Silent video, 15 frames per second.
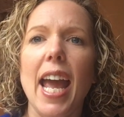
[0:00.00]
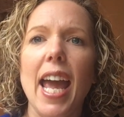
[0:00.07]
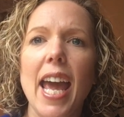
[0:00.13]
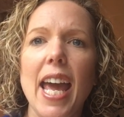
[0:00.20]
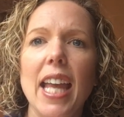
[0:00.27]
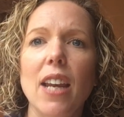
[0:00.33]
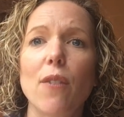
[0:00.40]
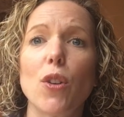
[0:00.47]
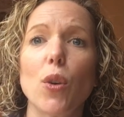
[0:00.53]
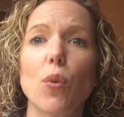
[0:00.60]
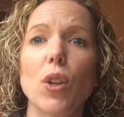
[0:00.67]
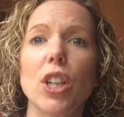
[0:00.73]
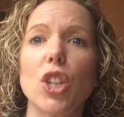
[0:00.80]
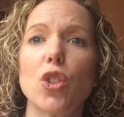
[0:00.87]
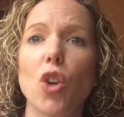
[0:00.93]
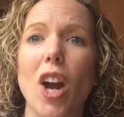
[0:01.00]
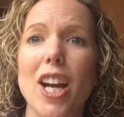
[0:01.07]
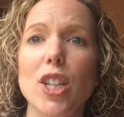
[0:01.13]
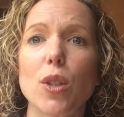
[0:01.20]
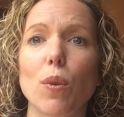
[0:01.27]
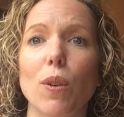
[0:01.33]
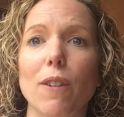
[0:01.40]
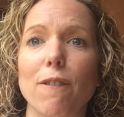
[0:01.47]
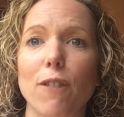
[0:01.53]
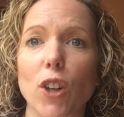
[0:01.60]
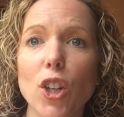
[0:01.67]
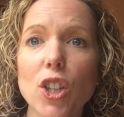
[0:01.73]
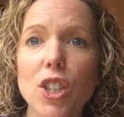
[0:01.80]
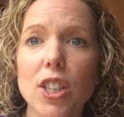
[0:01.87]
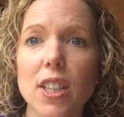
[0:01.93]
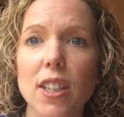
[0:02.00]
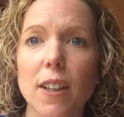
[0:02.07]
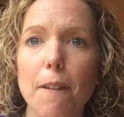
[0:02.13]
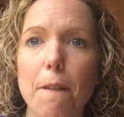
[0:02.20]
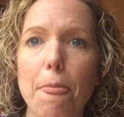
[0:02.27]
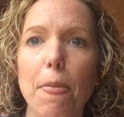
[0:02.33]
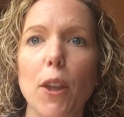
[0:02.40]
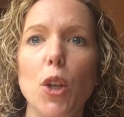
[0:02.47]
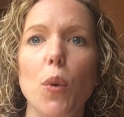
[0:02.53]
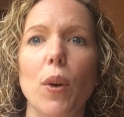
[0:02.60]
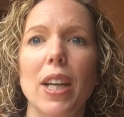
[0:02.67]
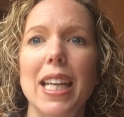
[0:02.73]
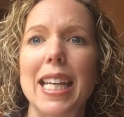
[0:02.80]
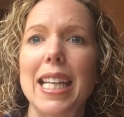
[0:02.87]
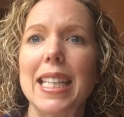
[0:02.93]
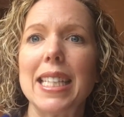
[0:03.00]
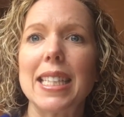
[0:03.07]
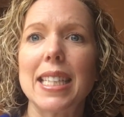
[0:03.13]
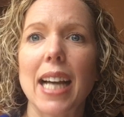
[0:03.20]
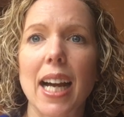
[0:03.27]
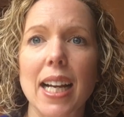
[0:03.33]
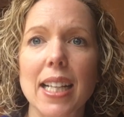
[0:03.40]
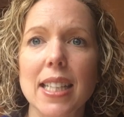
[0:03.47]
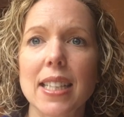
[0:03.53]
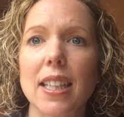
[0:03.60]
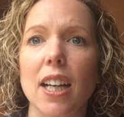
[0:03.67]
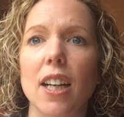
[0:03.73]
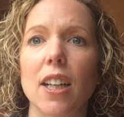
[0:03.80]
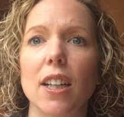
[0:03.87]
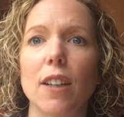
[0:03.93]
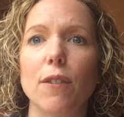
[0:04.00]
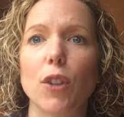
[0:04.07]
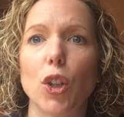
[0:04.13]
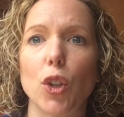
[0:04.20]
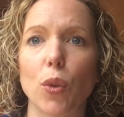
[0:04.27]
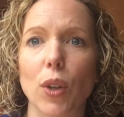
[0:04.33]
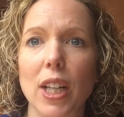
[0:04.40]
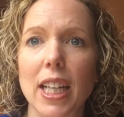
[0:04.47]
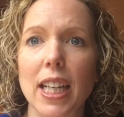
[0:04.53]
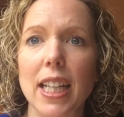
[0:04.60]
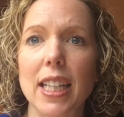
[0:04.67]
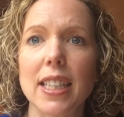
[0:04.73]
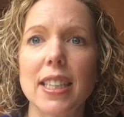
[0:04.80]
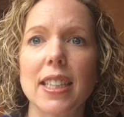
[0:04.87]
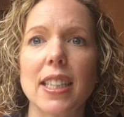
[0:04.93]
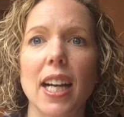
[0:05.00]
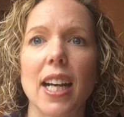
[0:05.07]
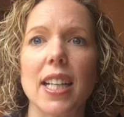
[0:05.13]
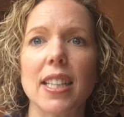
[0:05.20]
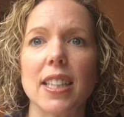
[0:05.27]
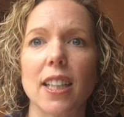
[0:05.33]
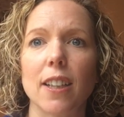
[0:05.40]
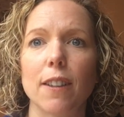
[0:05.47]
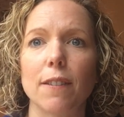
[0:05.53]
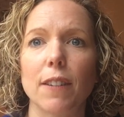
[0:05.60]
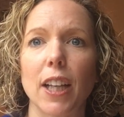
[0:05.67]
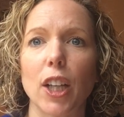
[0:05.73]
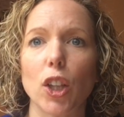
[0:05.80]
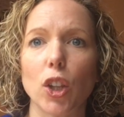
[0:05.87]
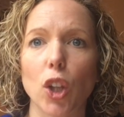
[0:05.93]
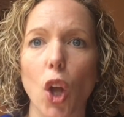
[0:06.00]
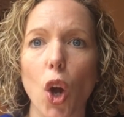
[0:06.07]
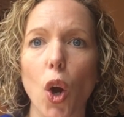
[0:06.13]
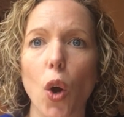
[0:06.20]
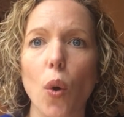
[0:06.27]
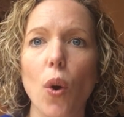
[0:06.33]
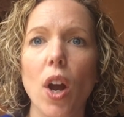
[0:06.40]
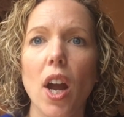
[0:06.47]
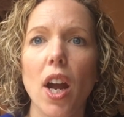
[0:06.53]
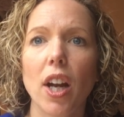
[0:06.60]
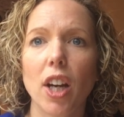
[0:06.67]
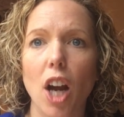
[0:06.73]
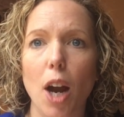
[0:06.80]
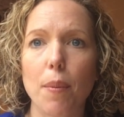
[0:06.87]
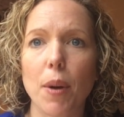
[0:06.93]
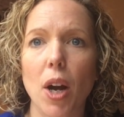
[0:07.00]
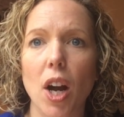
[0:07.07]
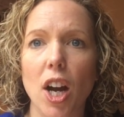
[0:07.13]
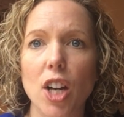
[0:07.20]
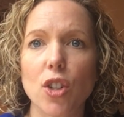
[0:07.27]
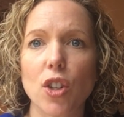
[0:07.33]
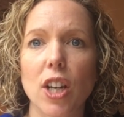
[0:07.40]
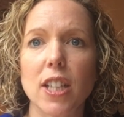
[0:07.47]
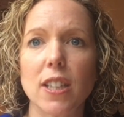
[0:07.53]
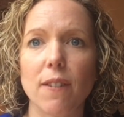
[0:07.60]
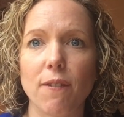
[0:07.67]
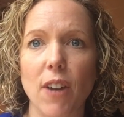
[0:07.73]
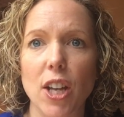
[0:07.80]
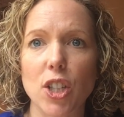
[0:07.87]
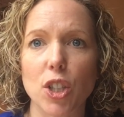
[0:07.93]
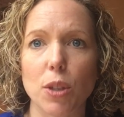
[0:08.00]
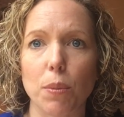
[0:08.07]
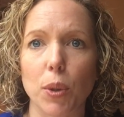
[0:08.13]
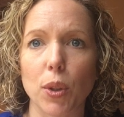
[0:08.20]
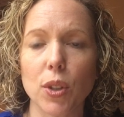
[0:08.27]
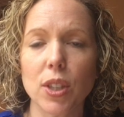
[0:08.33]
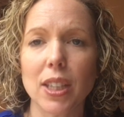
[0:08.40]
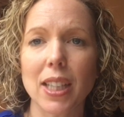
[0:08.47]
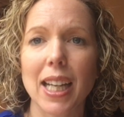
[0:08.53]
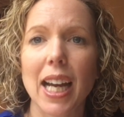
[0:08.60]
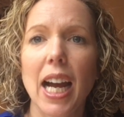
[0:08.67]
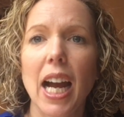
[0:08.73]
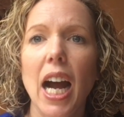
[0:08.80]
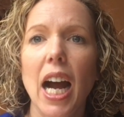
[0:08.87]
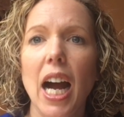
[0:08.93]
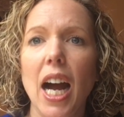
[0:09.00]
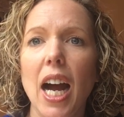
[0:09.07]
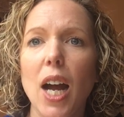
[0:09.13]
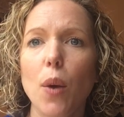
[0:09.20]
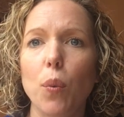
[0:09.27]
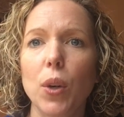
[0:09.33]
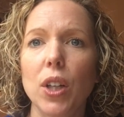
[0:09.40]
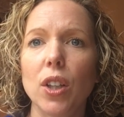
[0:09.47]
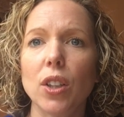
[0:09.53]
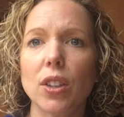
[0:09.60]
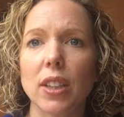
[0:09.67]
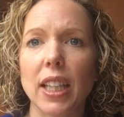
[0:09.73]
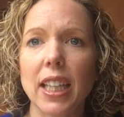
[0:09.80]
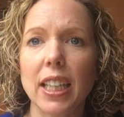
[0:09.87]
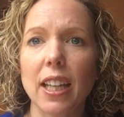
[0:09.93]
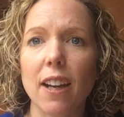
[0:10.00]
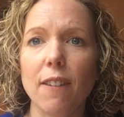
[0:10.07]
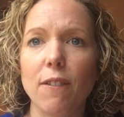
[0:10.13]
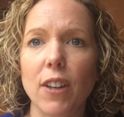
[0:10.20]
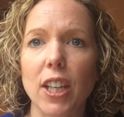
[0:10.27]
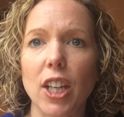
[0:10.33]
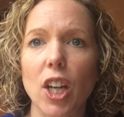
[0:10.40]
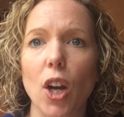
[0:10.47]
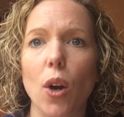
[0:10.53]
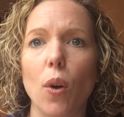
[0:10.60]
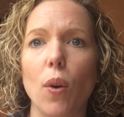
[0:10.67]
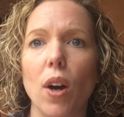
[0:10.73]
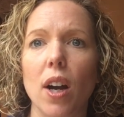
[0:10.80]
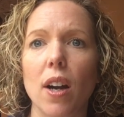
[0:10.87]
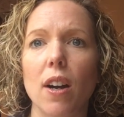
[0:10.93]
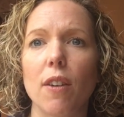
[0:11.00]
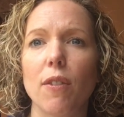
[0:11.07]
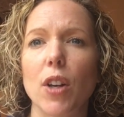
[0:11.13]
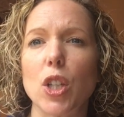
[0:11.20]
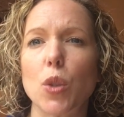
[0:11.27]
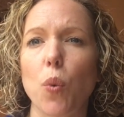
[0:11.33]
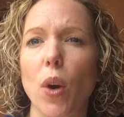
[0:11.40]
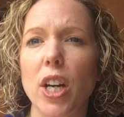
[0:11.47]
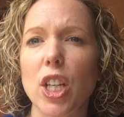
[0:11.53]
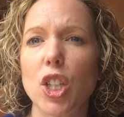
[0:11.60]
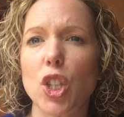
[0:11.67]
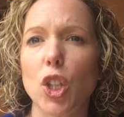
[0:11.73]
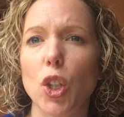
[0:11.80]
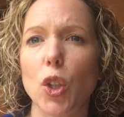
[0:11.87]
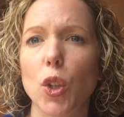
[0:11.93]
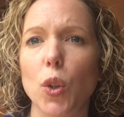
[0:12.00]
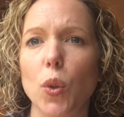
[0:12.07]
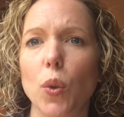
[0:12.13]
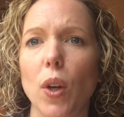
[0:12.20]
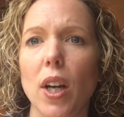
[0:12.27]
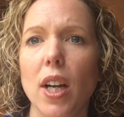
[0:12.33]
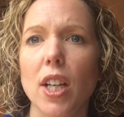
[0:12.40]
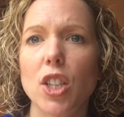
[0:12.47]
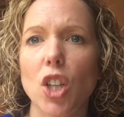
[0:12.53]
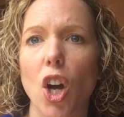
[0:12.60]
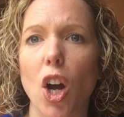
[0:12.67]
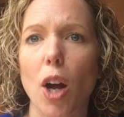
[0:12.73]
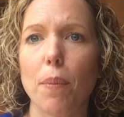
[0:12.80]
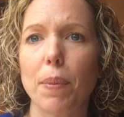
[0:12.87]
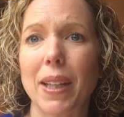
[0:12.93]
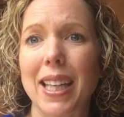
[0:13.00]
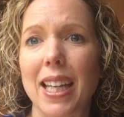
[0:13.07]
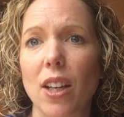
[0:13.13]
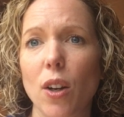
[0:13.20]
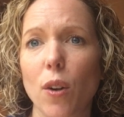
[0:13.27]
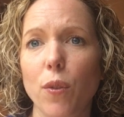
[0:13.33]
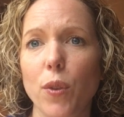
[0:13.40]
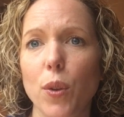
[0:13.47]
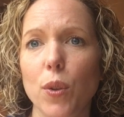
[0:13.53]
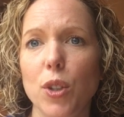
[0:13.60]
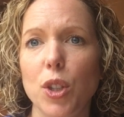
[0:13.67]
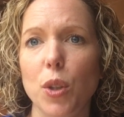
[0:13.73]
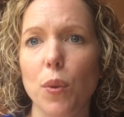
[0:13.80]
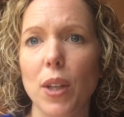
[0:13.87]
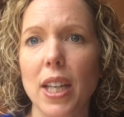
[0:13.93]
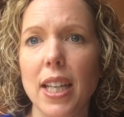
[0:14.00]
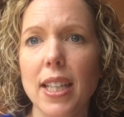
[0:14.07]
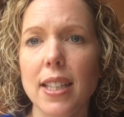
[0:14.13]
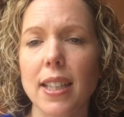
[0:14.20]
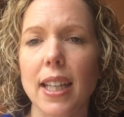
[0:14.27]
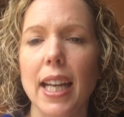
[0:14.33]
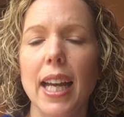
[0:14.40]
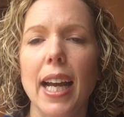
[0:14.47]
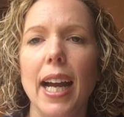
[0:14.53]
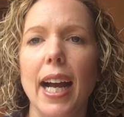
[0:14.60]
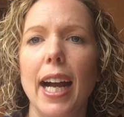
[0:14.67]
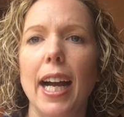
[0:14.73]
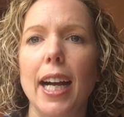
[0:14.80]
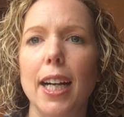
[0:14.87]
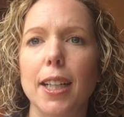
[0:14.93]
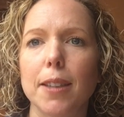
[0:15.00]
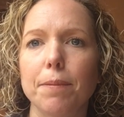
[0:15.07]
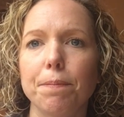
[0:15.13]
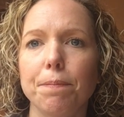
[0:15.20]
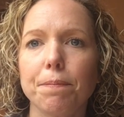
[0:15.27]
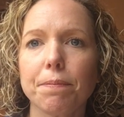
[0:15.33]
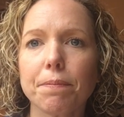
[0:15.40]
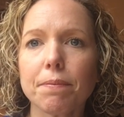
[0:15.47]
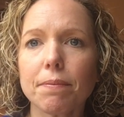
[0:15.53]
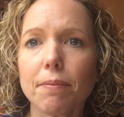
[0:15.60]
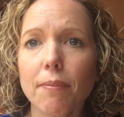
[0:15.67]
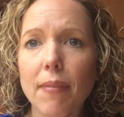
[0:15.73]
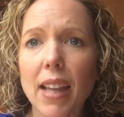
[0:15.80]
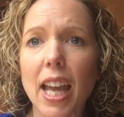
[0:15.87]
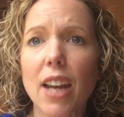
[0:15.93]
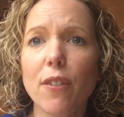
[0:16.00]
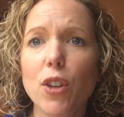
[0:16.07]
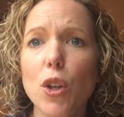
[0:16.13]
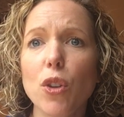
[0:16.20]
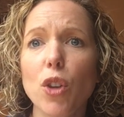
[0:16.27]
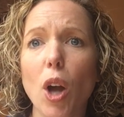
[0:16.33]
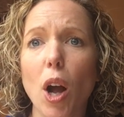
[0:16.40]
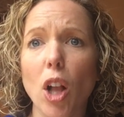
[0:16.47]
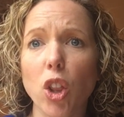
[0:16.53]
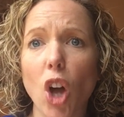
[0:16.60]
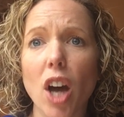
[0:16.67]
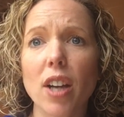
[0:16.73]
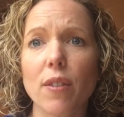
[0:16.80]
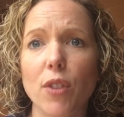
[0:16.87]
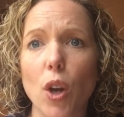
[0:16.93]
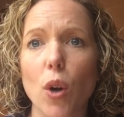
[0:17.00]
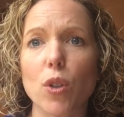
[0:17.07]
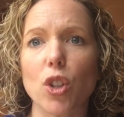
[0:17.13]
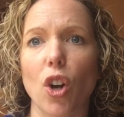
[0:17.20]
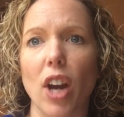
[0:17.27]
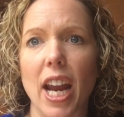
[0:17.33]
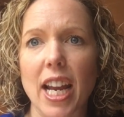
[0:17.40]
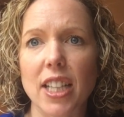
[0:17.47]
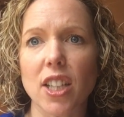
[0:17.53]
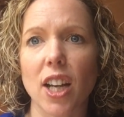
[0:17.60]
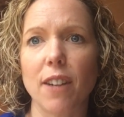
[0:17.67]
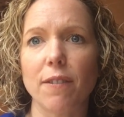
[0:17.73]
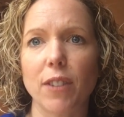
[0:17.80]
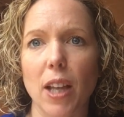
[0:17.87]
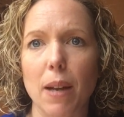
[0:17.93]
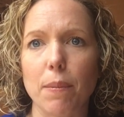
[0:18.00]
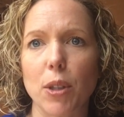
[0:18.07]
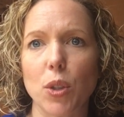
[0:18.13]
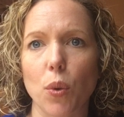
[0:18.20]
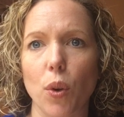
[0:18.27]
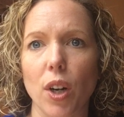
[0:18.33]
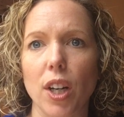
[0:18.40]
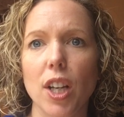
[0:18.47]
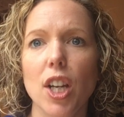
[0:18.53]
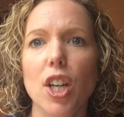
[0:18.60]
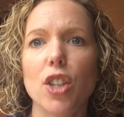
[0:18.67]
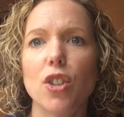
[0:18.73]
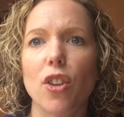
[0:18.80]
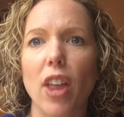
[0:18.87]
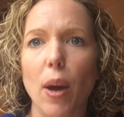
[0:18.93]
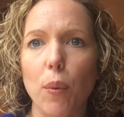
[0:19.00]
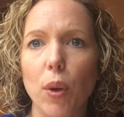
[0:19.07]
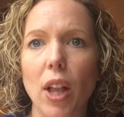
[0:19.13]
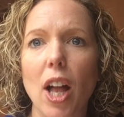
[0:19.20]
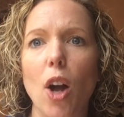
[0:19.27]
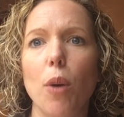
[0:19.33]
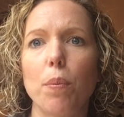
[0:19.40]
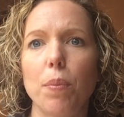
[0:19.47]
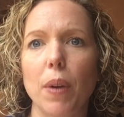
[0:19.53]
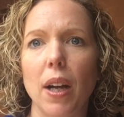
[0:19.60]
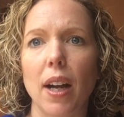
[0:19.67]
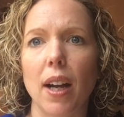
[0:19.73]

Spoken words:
And if you're really trying to reverse, you want to eat tons of greens, tons of like low carbohydrates, vegetables. I will link a video of 22 top keto foods to eat. A lot of those are anti-inflammatory, so that will help